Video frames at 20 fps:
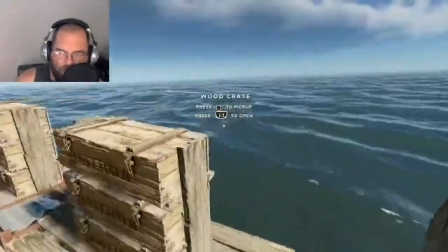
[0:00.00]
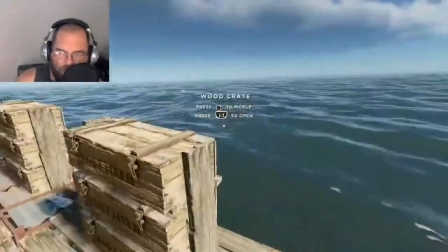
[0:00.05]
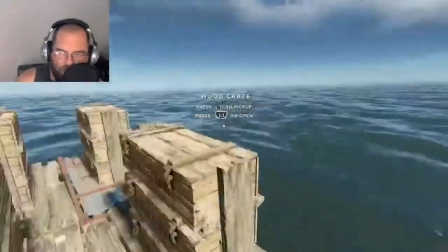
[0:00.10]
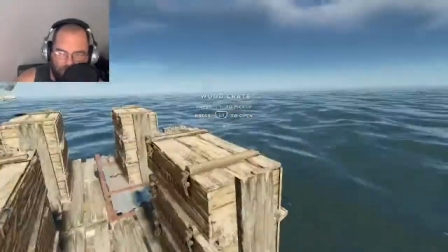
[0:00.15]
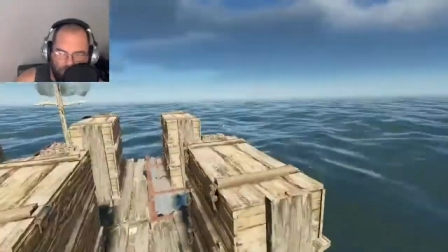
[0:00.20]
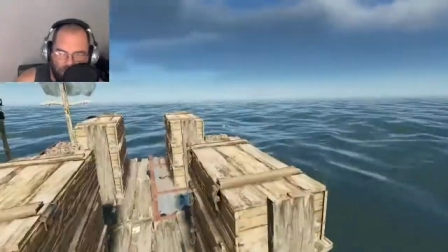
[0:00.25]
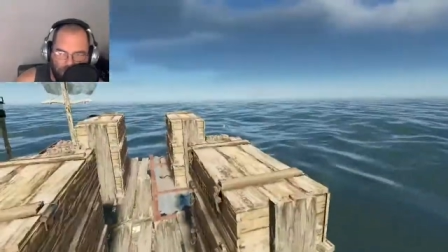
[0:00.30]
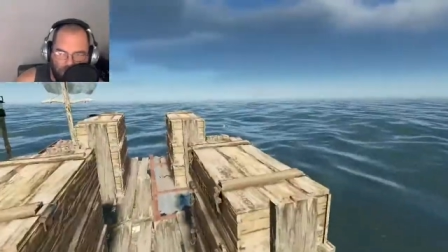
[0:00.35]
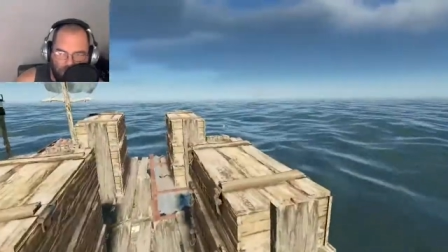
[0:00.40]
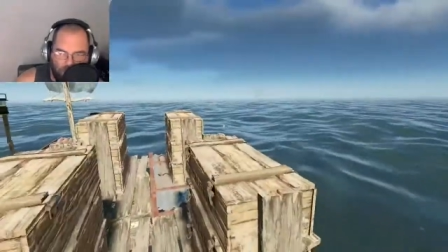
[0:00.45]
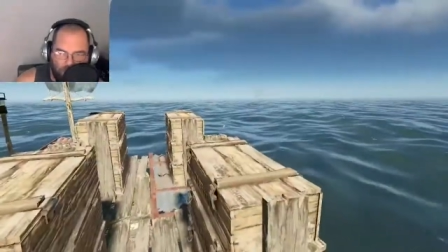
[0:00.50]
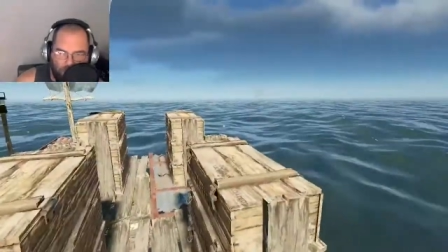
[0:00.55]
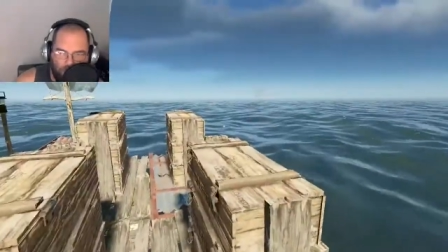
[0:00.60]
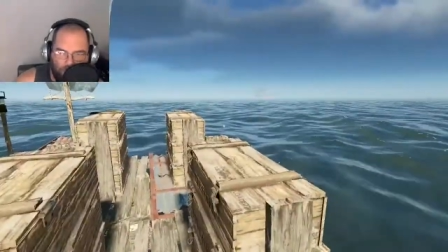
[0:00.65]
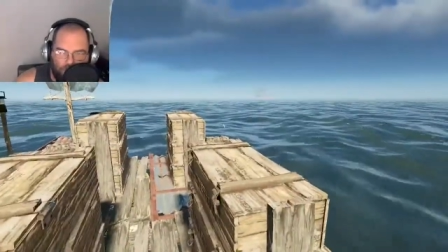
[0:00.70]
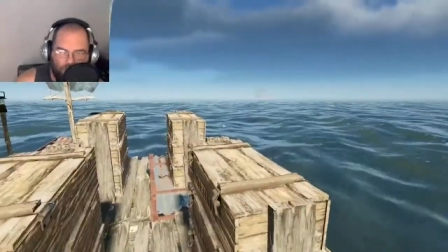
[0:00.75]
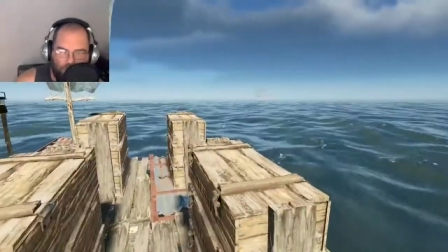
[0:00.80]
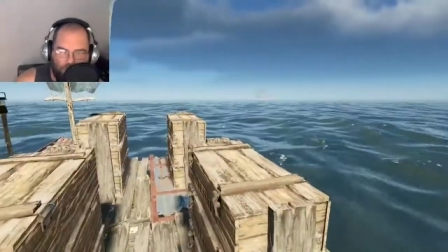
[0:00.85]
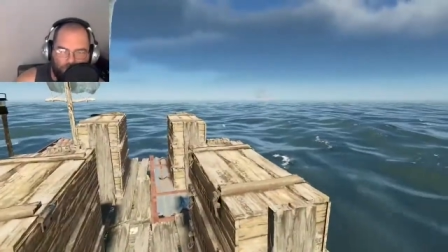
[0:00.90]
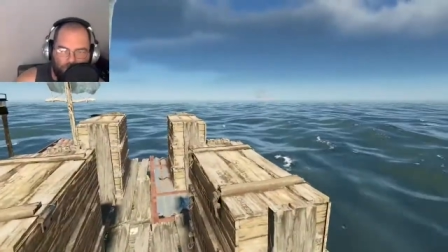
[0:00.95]
see if we
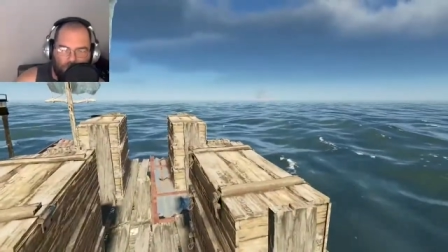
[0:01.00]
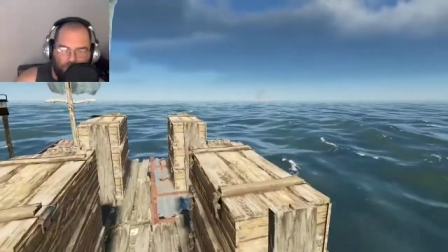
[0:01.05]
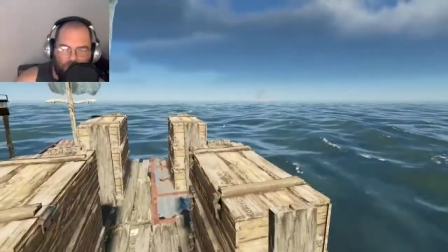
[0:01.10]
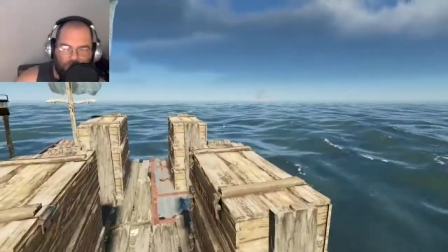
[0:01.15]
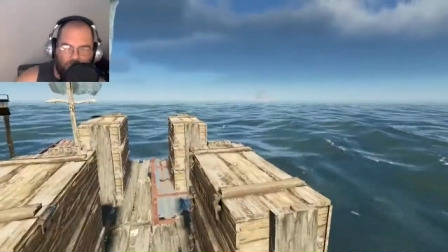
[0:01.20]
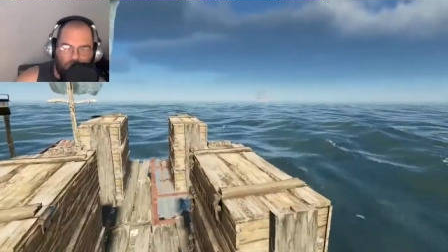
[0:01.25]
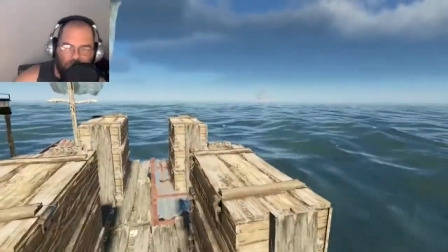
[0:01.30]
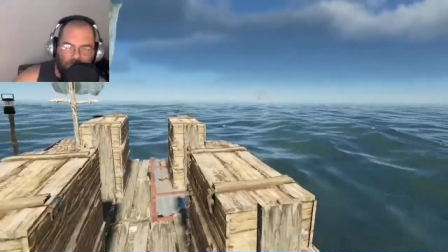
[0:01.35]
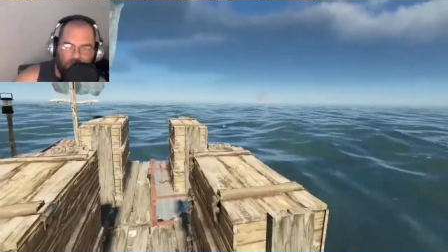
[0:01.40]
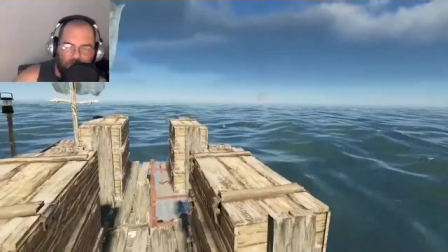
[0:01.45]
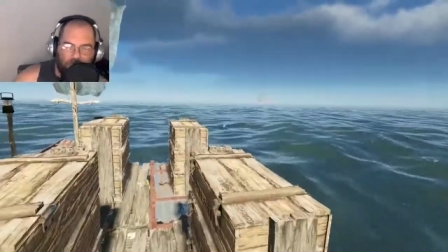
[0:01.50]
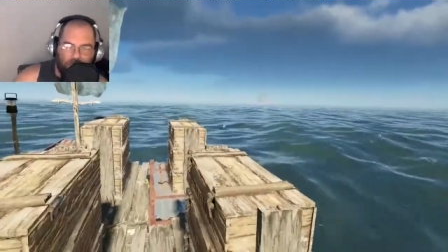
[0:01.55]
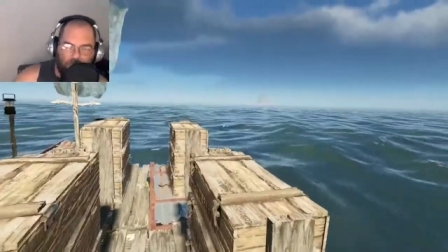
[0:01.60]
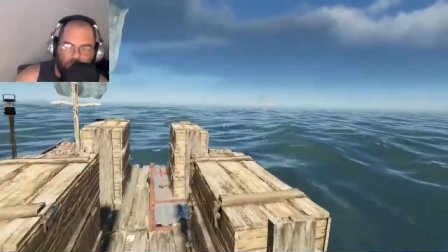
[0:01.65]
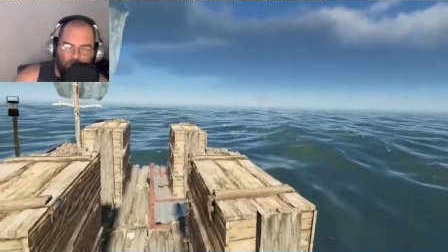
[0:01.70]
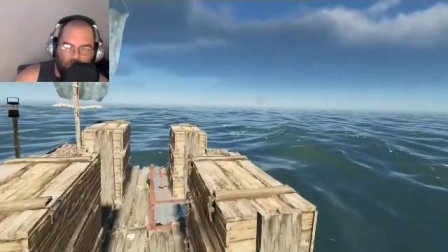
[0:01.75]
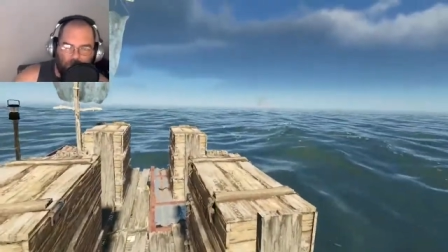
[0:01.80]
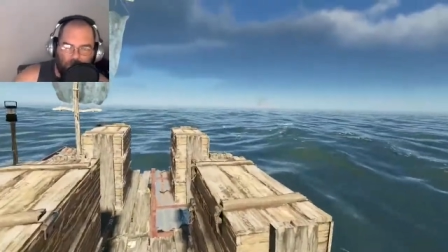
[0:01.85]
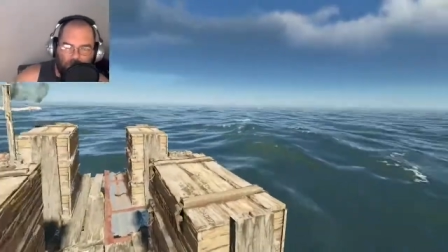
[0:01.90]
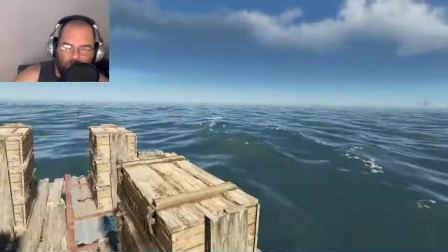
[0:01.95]
can find
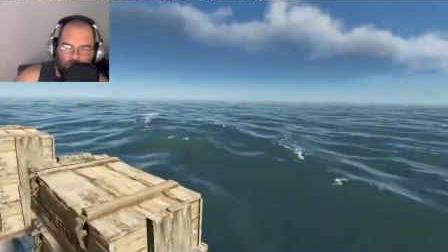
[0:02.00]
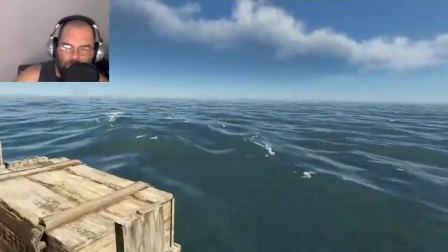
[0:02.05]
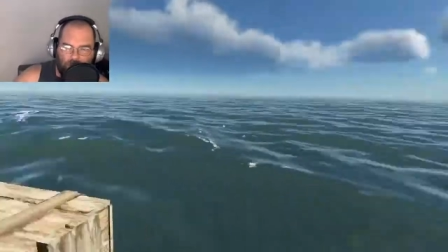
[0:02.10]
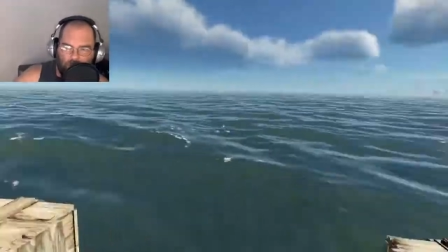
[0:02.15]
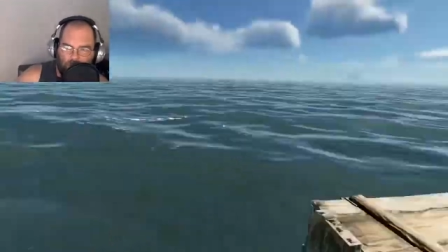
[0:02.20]
one of these